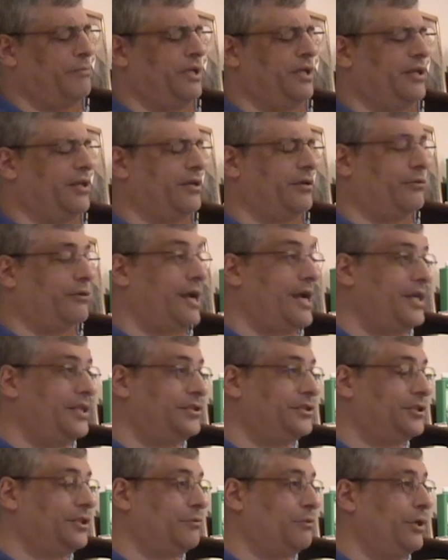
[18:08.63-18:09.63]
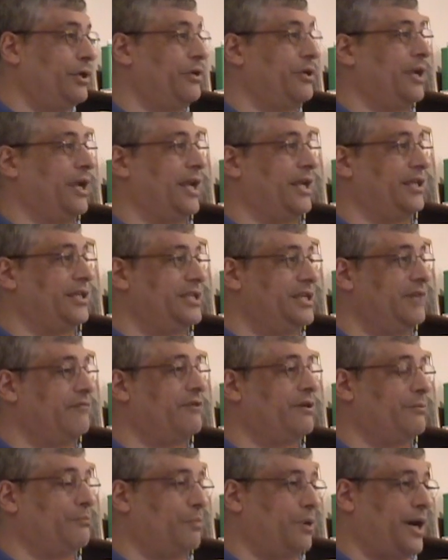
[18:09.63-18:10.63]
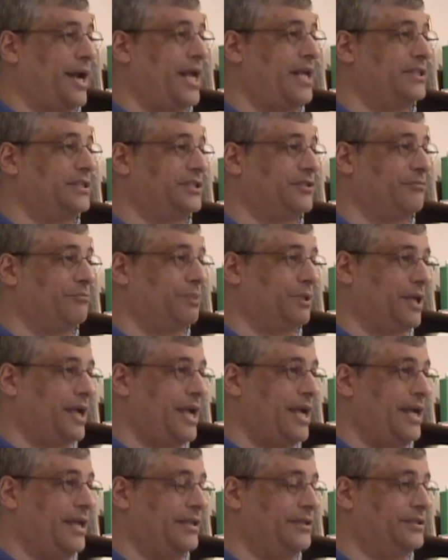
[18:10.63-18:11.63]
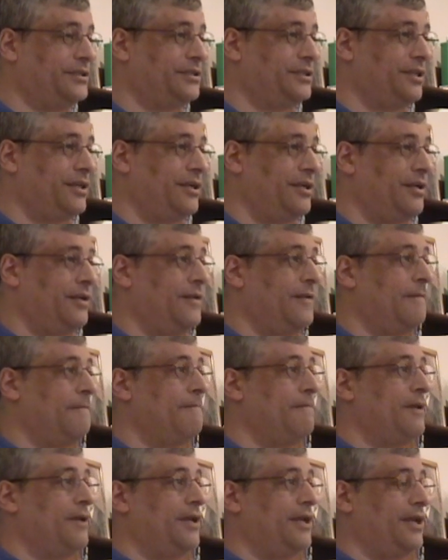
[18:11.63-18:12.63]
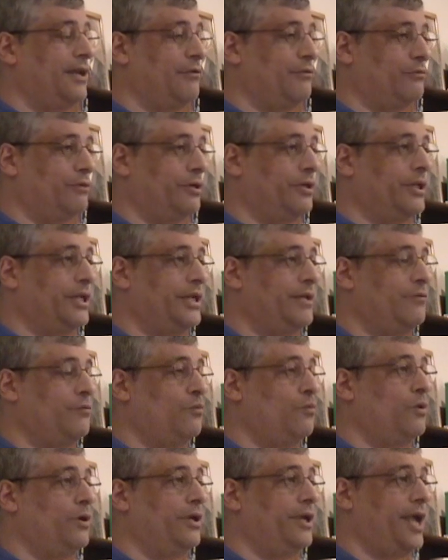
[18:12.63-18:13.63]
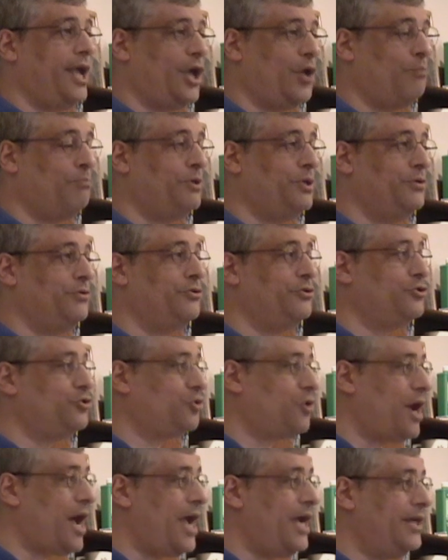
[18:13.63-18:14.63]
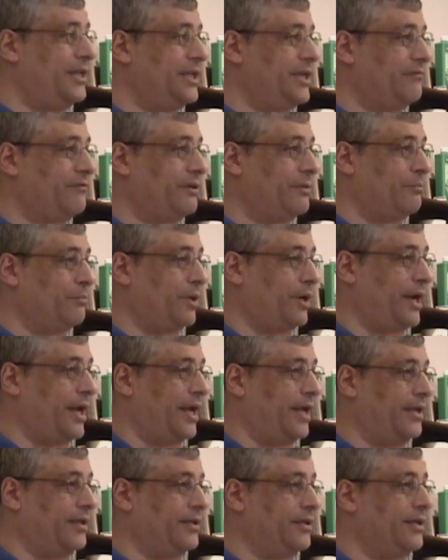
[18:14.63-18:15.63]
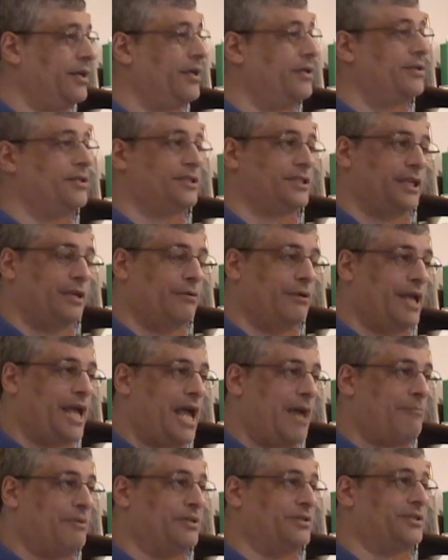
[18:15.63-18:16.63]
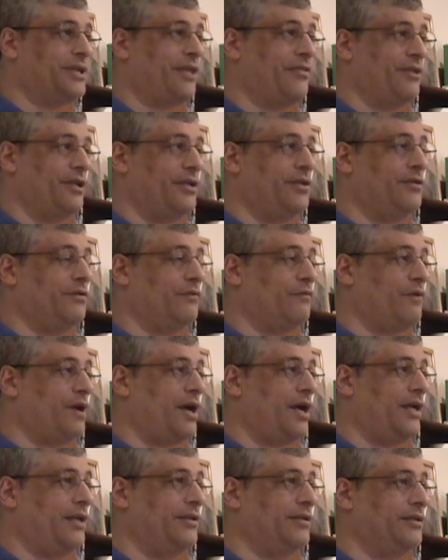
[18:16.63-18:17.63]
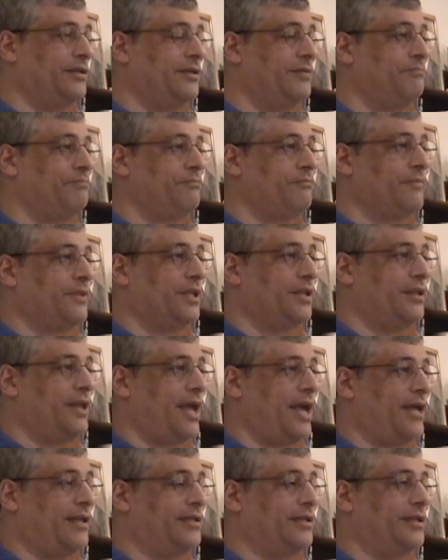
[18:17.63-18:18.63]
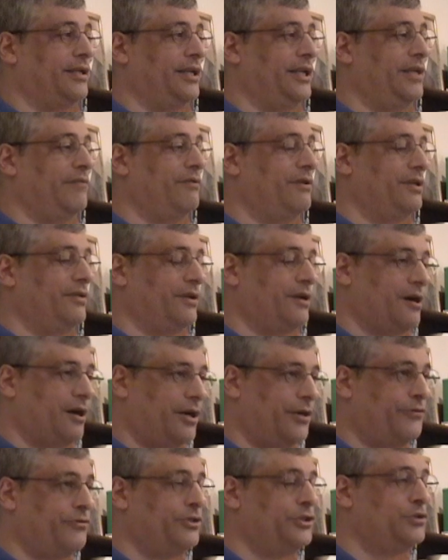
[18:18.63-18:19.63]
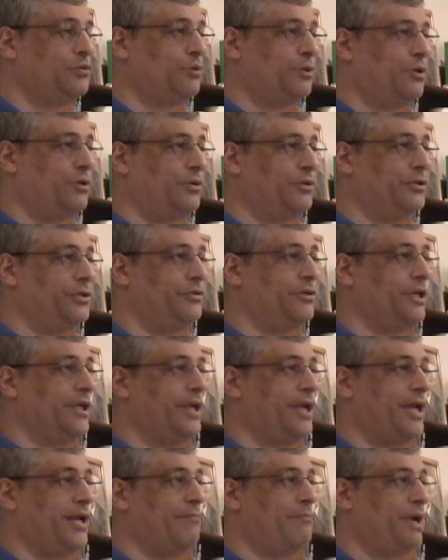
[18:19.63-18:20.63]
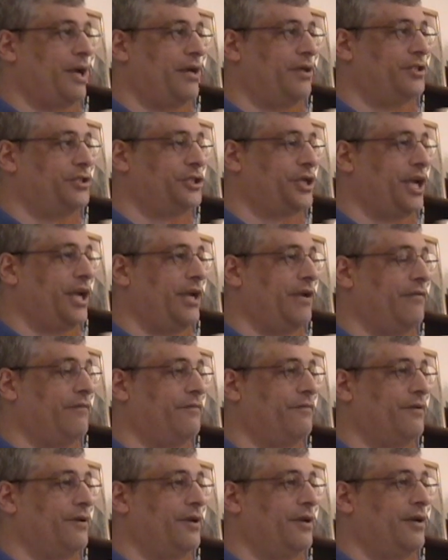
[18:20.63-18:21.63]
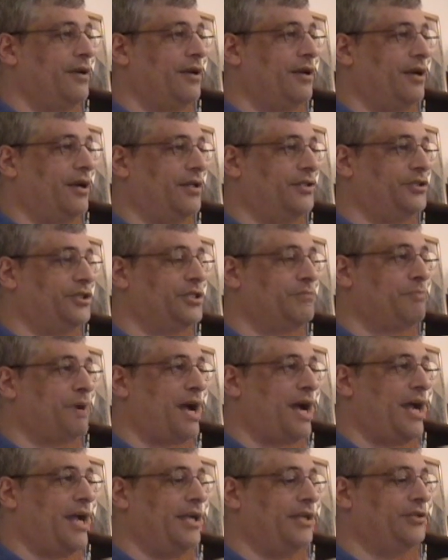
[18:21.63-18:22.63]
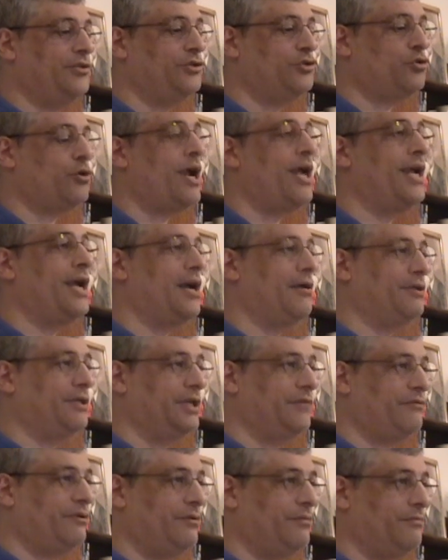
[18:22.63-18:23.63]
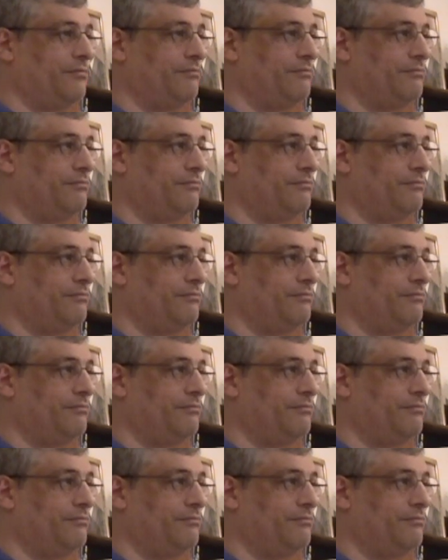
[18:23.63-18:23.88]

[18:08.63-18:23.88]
another razor where you can get different brands of blades, it really would help you to try a different brand to see what happens. I think you'll find that even in the cartridge world, you can get a better shave just by trying out different